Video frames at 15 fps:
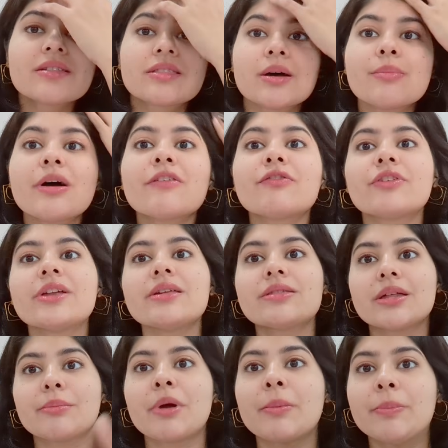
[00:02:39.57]
Some are free,
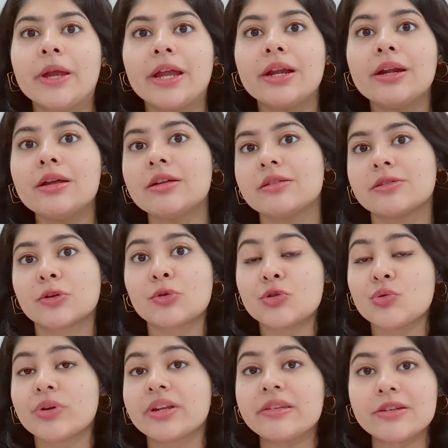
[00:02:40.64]
some are paid. So
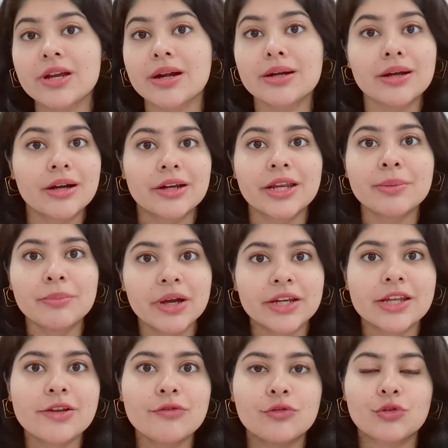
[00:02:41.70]
you can start earning
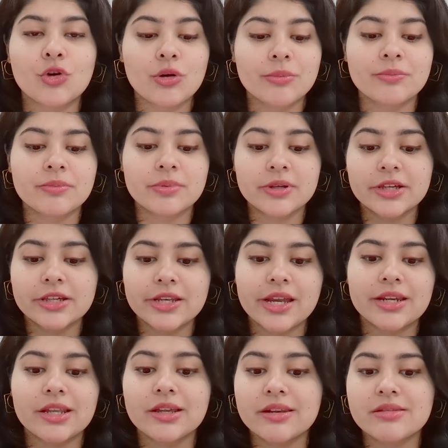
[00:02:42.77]
money from
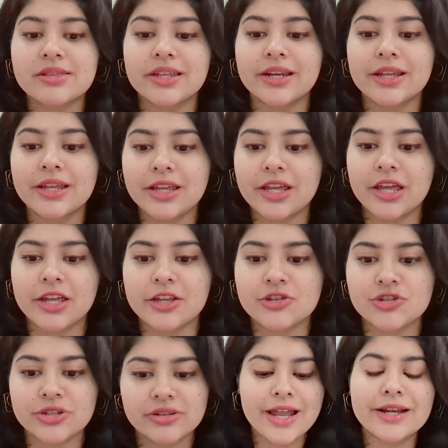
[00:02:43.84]
creating and selling AI
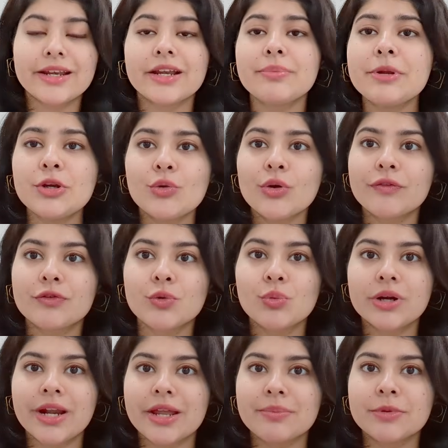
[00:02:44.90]
agents. And let me know if you
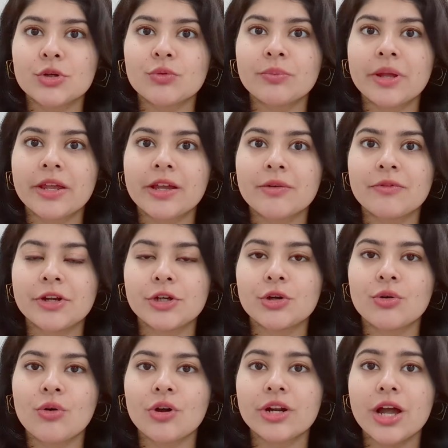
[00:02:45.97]
would like me to make a
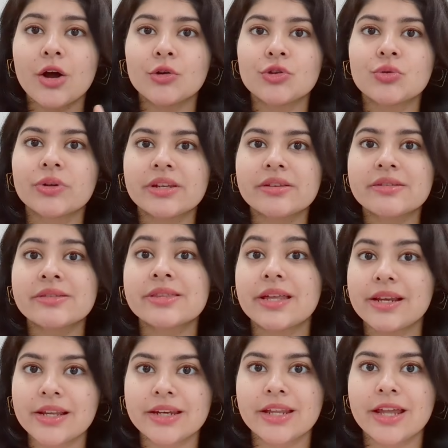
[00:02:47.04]
video on how you can sell
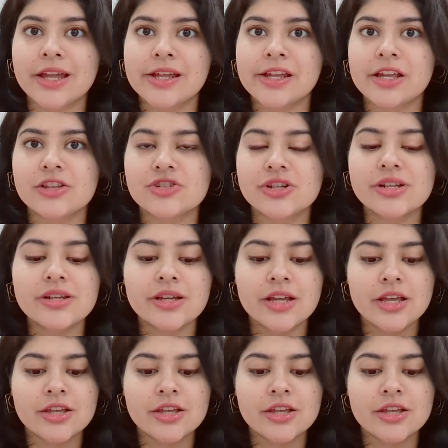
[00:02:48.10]
an AI agent.